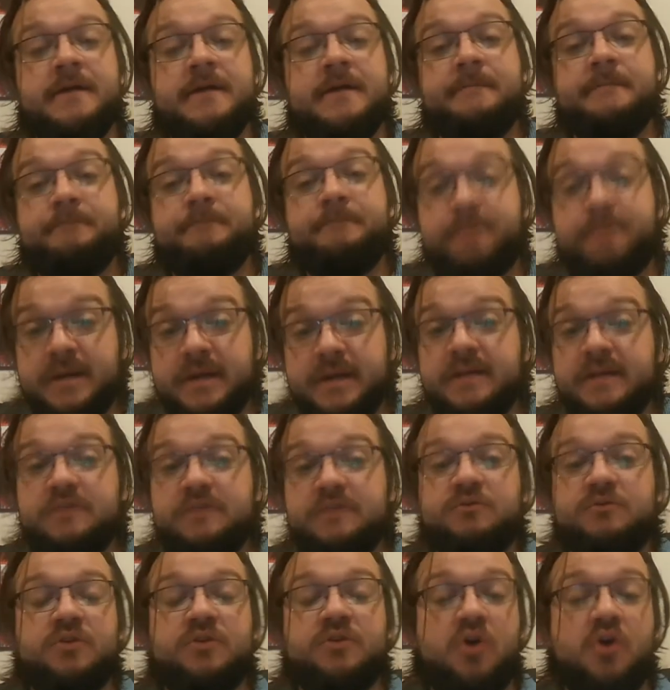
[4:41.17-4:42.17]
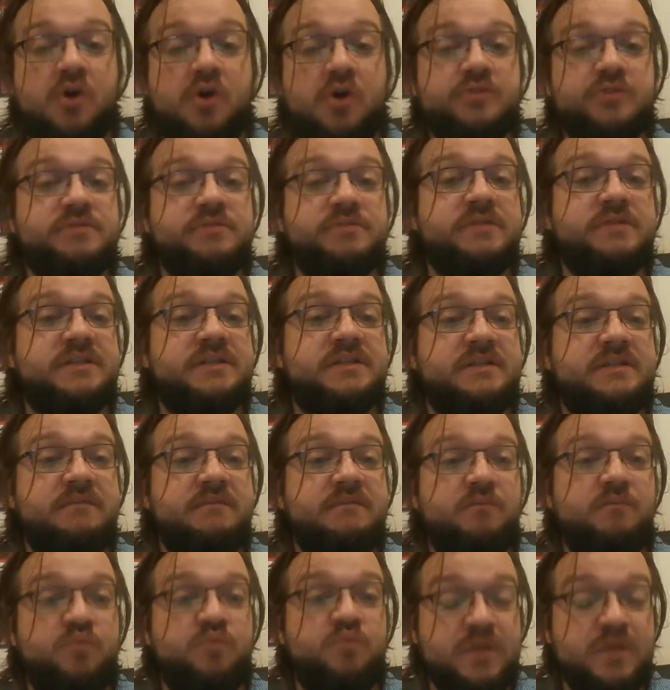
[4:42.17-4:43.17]
but you could also just
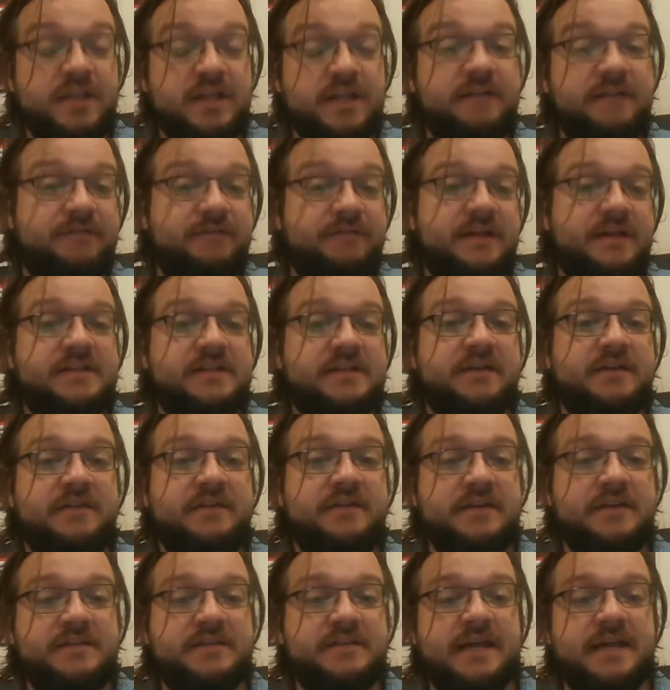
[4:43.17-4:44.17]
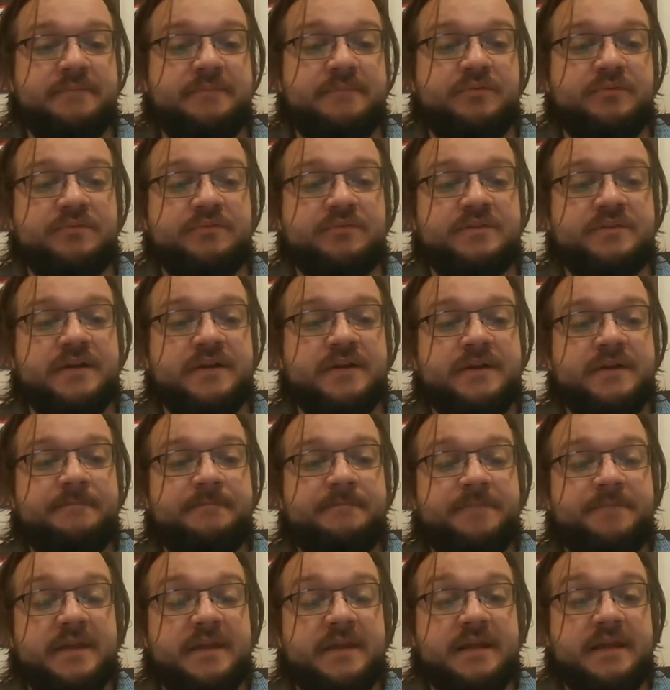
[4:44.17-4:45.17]
really flesh out the examples
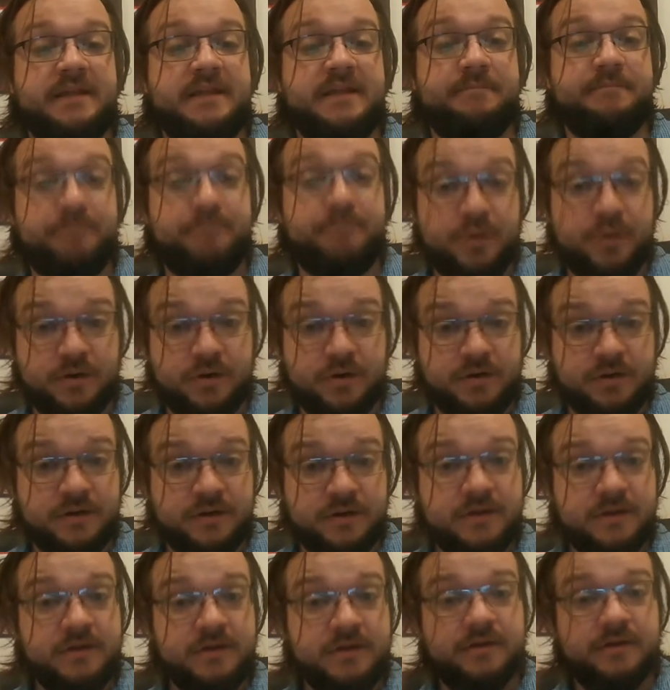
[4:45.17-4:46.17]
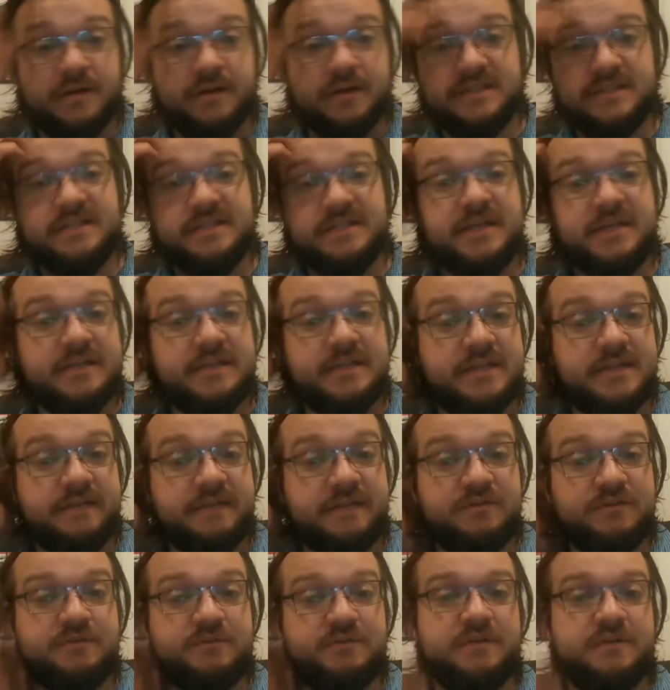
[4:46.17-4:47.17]
in the book, because it does give
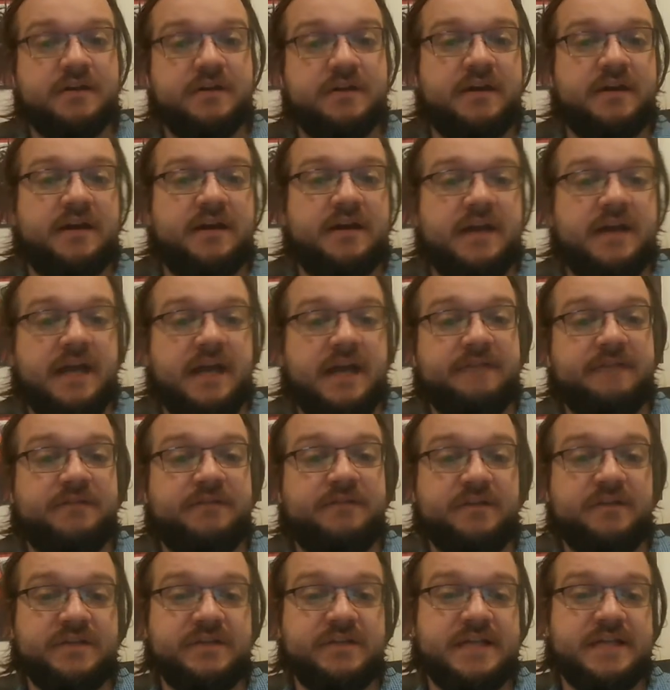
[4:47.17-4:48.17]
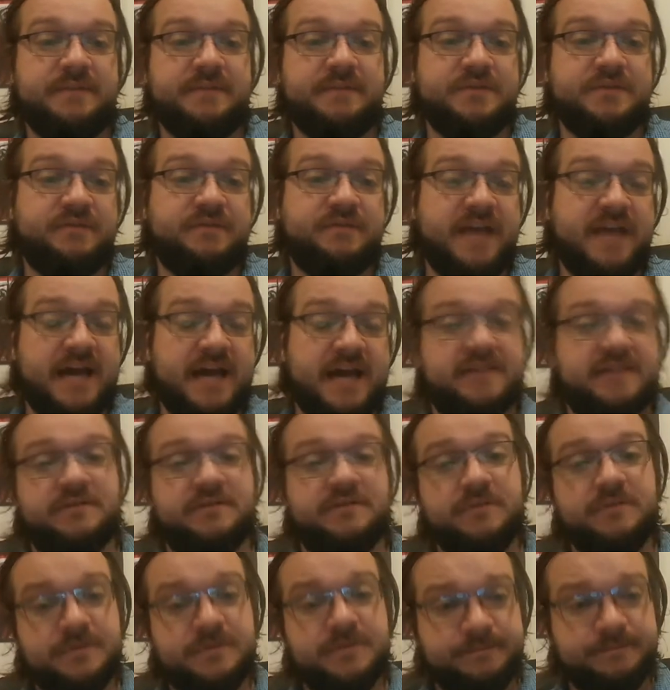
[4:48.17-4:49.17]
you a handful of examples of
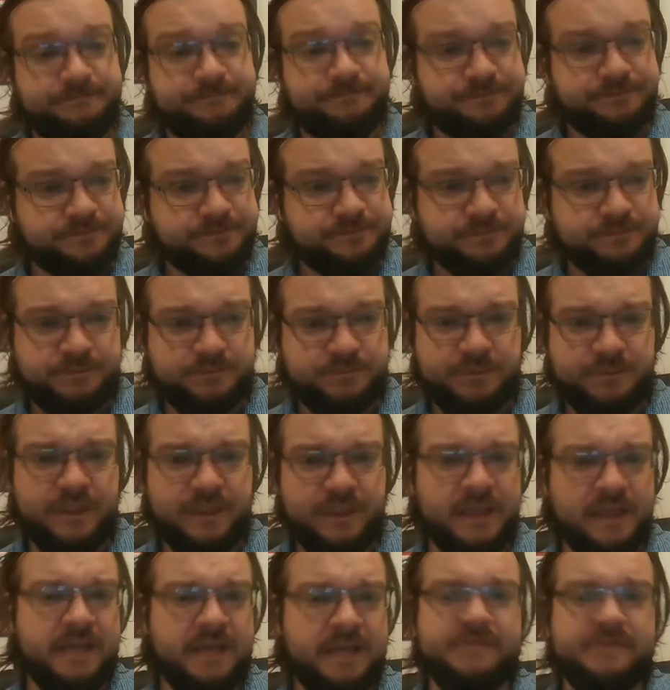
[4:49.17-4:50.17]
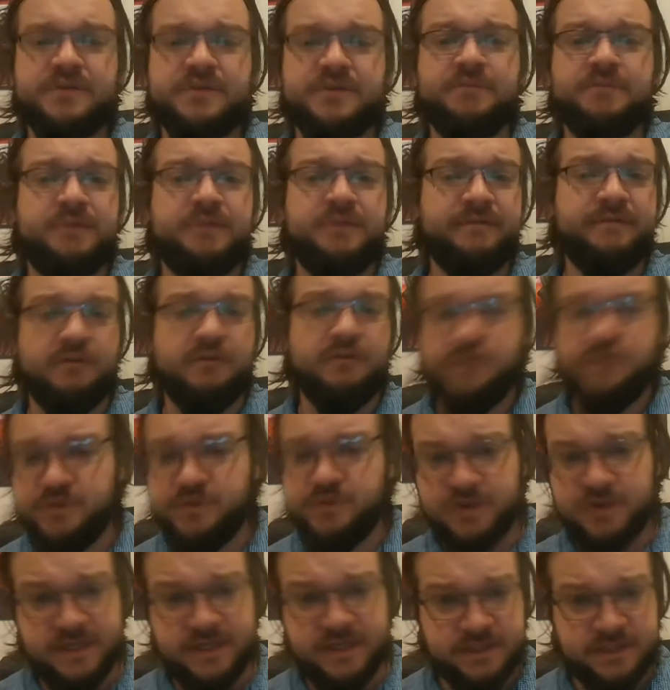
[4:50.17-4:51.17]
castles. It gives you a brief overview of
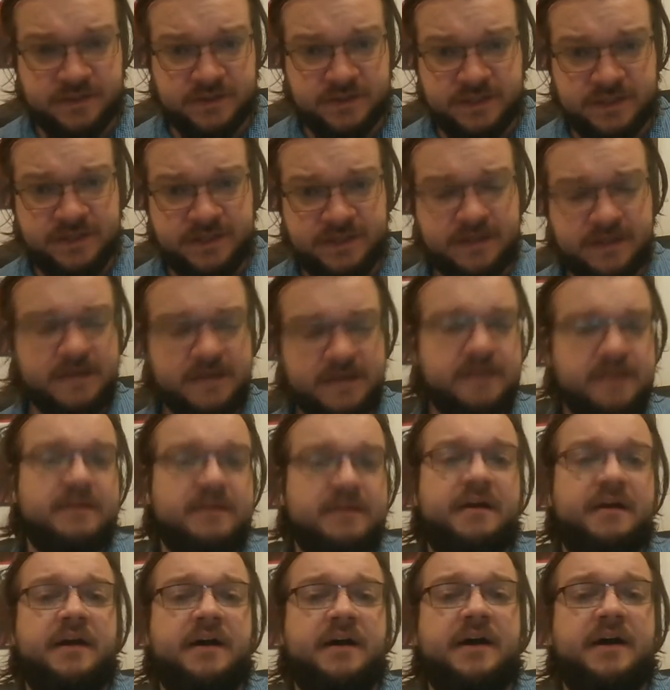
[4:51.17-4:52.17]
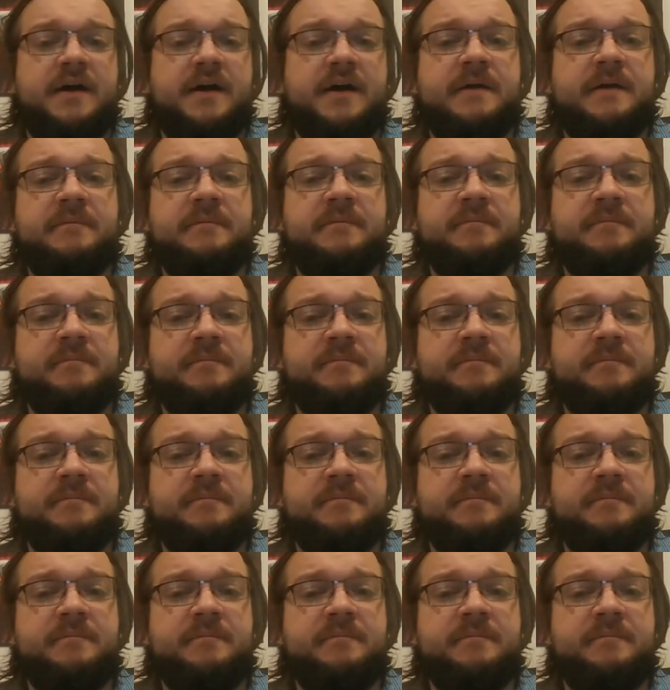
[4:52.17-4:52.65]
their history, and